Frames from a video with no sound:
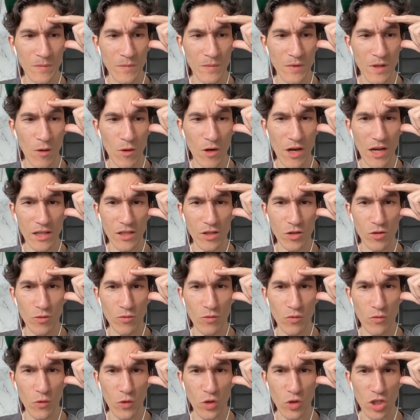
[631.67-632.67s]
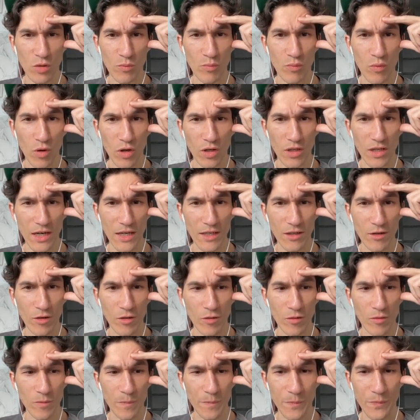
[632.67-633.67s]
Okay, let's go to for shipport. I don't
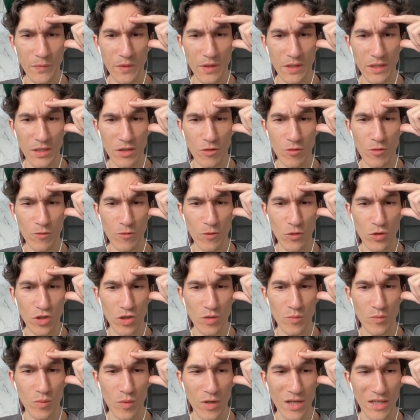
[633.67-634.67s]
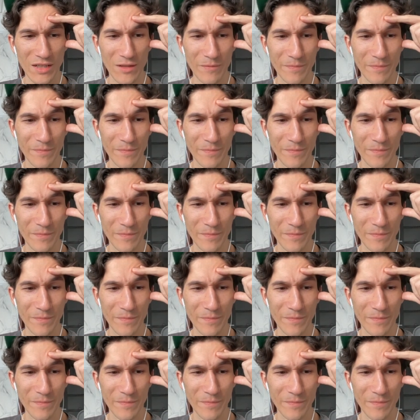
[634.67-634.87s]
know. Let's go for shipport.